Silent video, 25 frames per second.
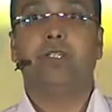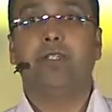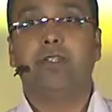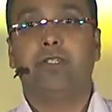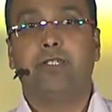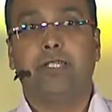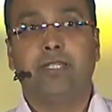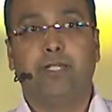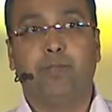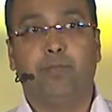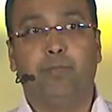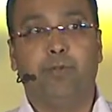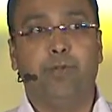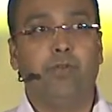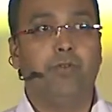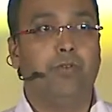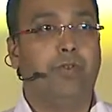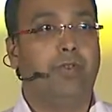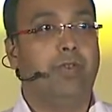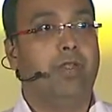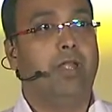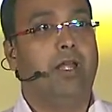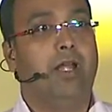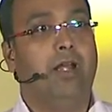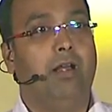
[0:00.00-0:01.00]
us at the
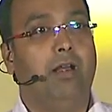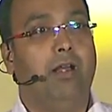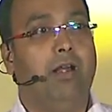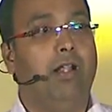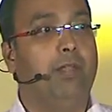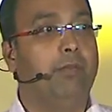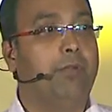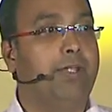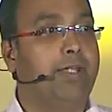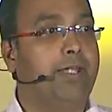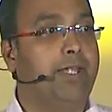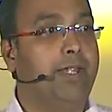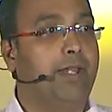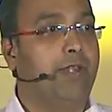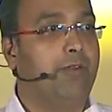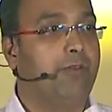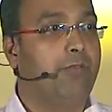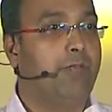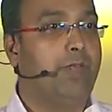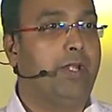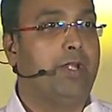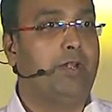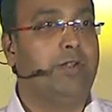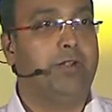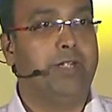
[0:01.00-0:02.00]
booth. Uh, I'll be there. A lot of
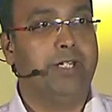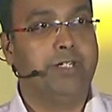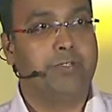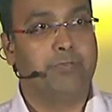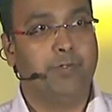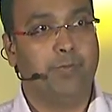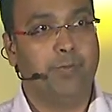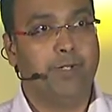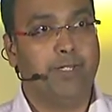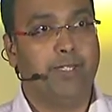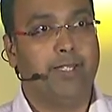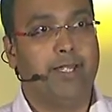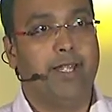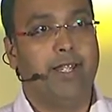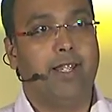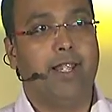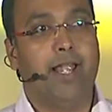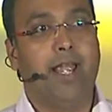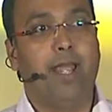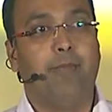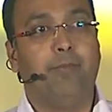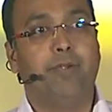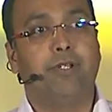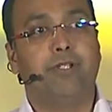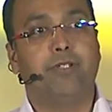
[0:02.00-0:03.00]
my colleagues will be there.
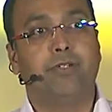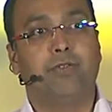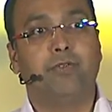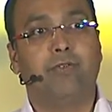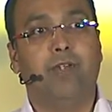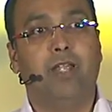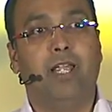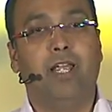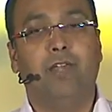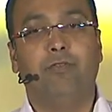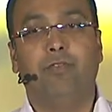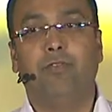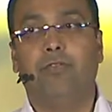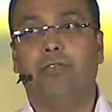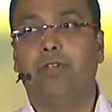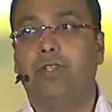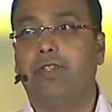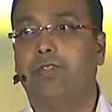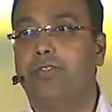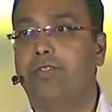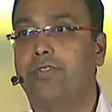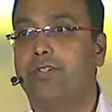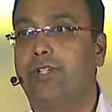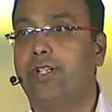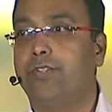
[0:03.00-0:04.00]
Happy to have a further
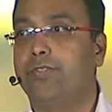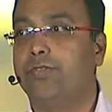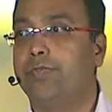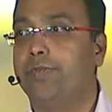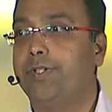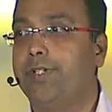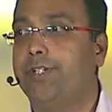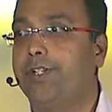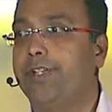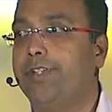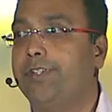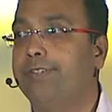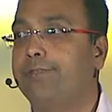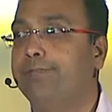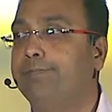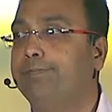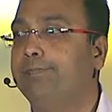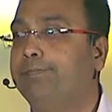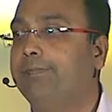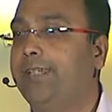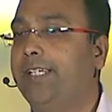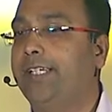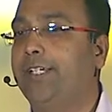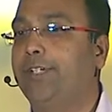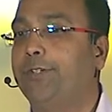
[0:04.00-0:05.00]
discussion with you guys.
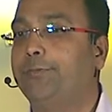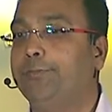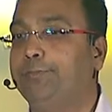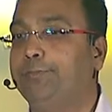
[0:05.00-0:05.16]
Thank you.